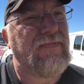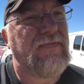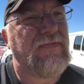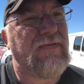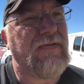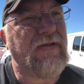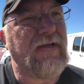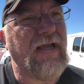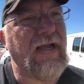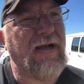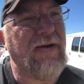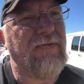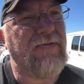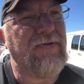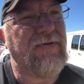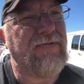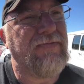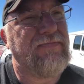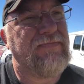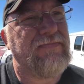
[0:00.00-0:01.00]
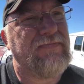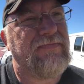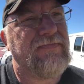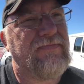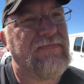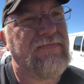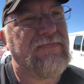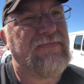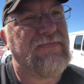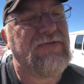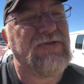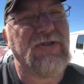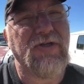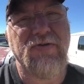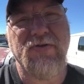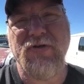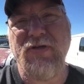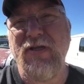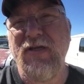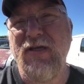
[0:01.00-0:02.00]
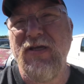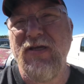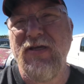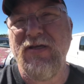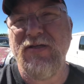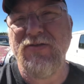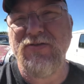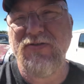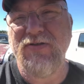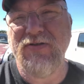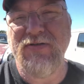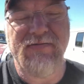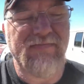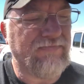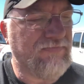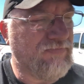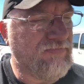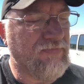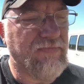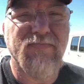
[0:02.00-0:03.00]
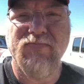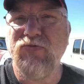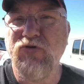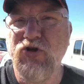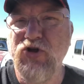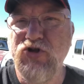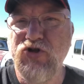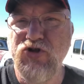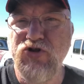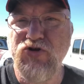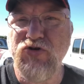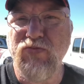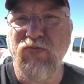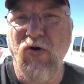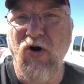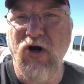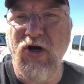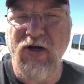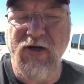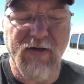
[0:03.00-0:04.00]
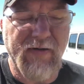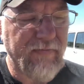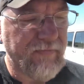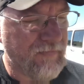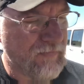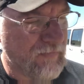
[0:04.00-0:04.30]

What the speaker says: the guy would show you an egg and said, "This is your brain."